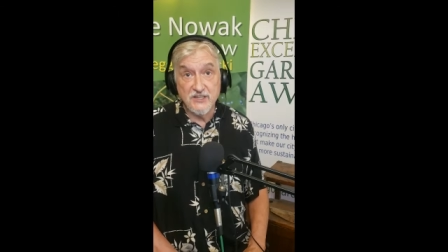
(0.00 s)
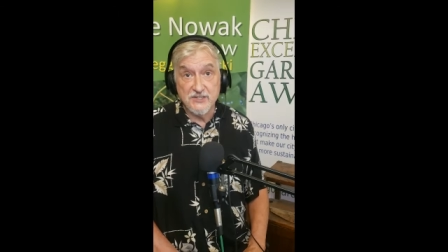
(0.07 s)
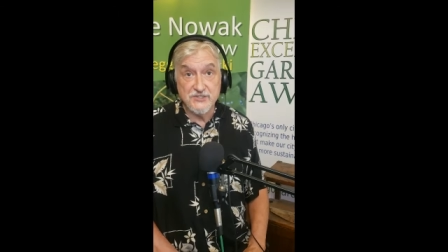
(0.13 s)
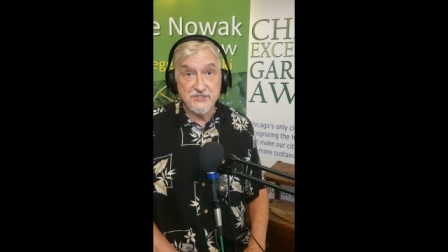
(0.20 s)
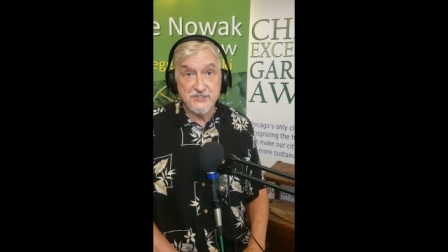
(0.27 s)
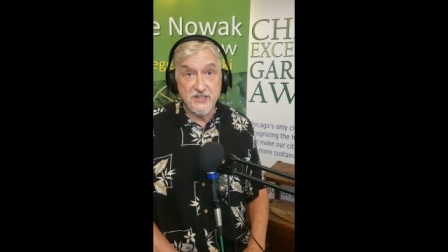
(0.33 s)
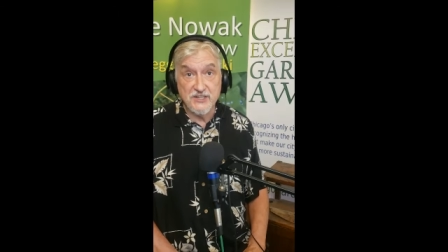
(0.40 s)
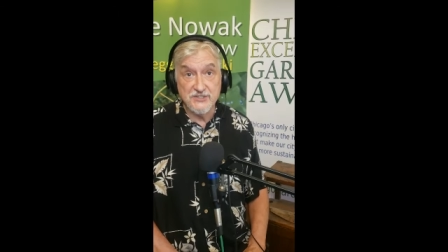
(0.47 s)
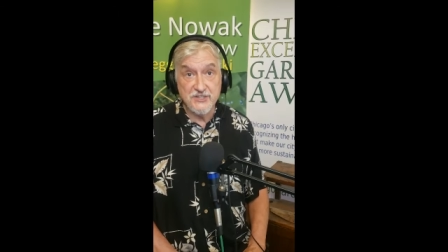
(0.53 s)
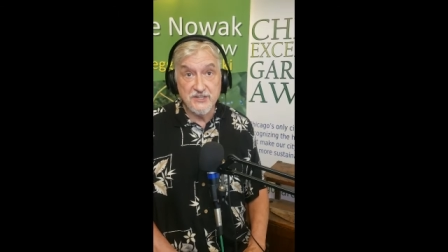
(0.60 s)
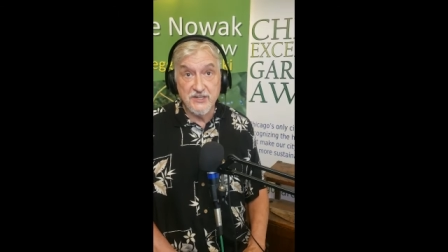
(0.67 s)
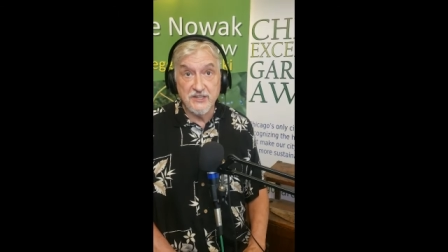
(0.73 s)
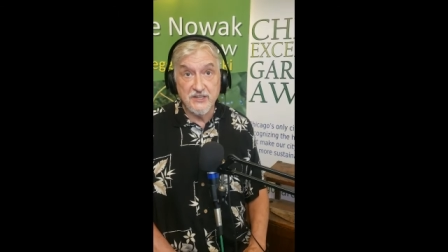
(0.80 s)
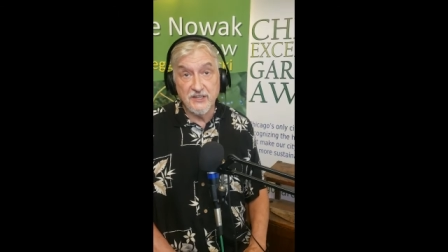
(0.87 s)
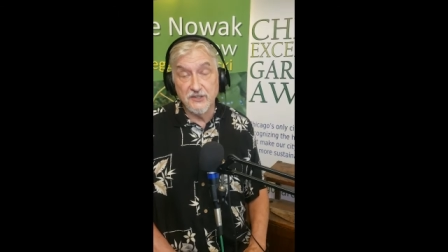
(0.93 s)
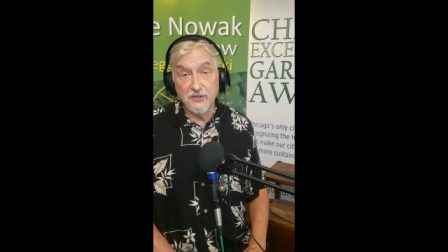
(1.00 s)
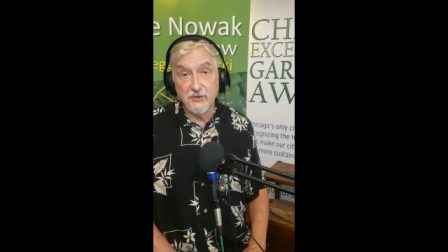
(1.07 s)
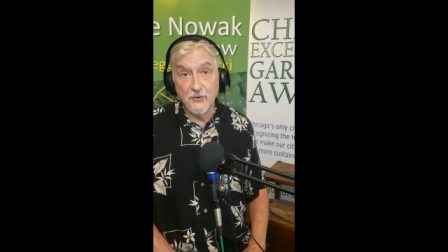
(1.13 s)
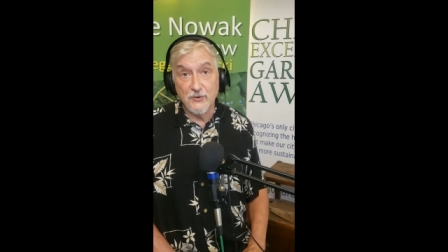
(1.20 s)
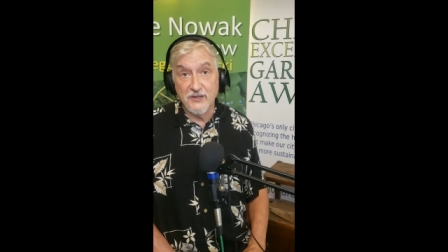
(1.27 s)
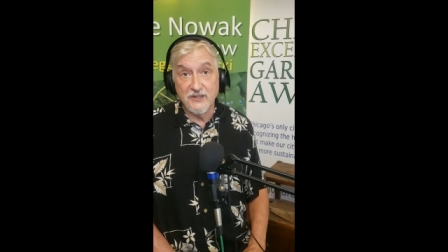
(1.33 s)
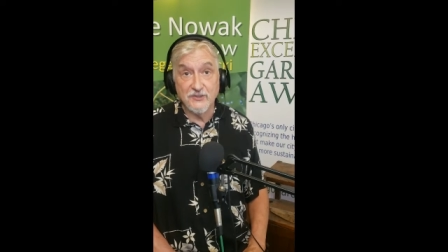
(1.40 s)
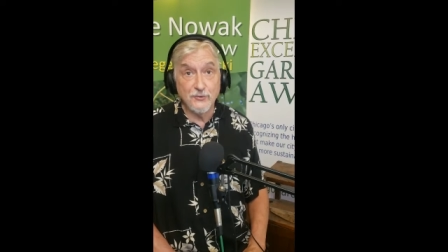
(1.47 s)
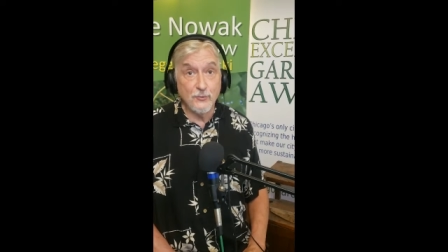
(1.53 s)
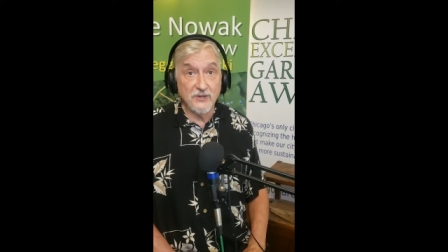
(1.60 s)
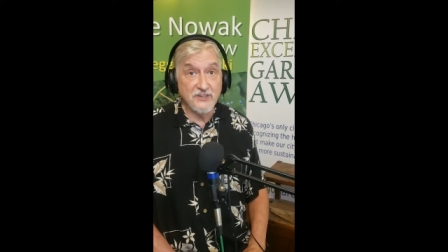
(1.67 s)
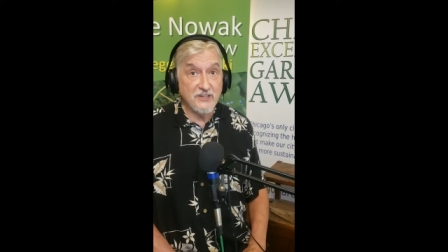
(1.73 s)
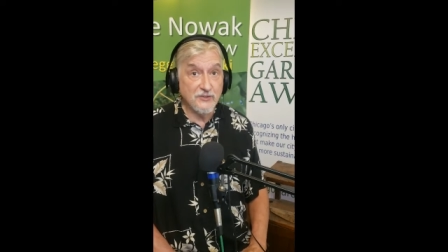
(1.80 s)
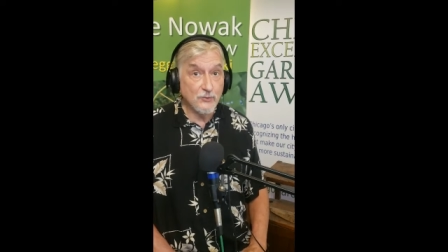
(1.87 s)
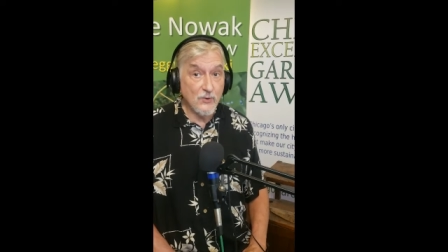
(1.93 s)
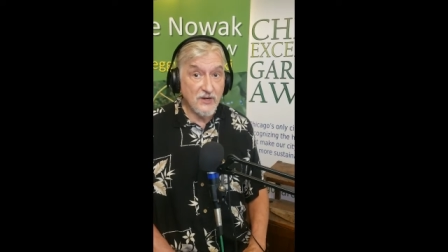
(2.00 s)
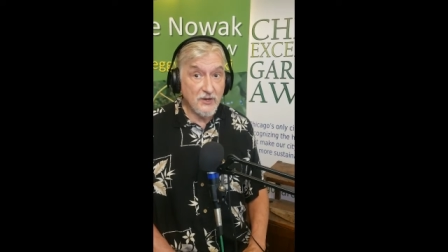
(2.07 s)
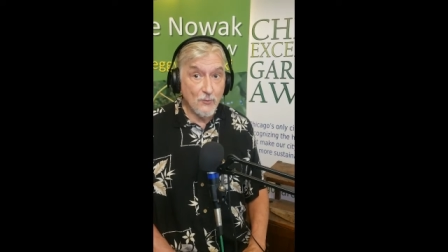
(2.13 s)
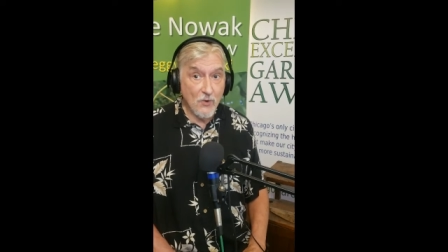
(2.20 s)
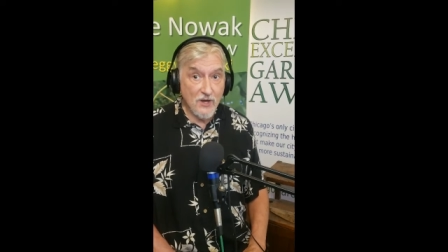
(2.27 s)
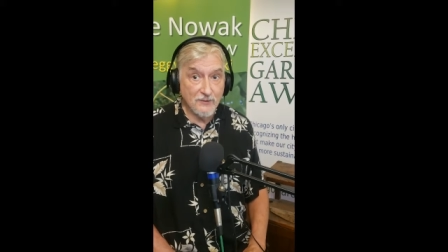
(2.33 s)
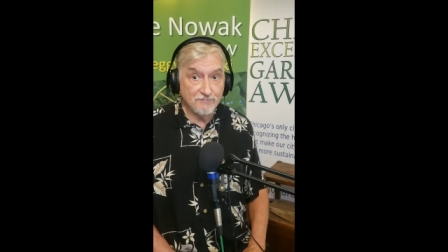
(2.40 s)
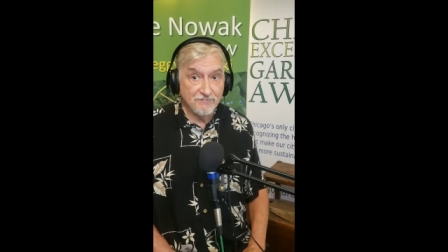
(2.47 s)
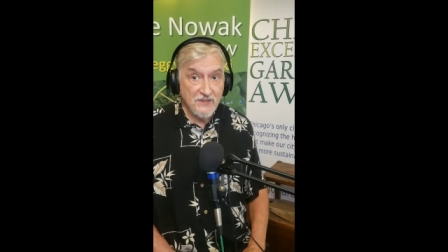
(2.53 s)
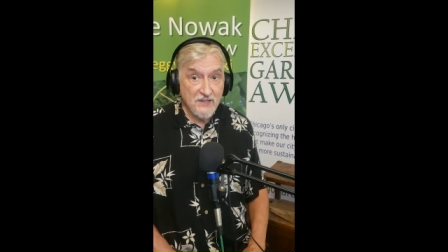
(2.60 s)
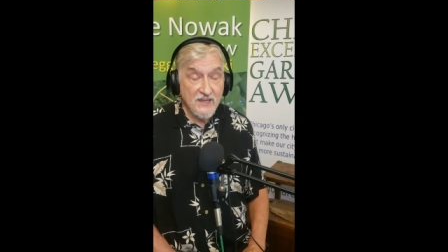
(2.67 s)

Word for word: legislation in Illinois in 2021?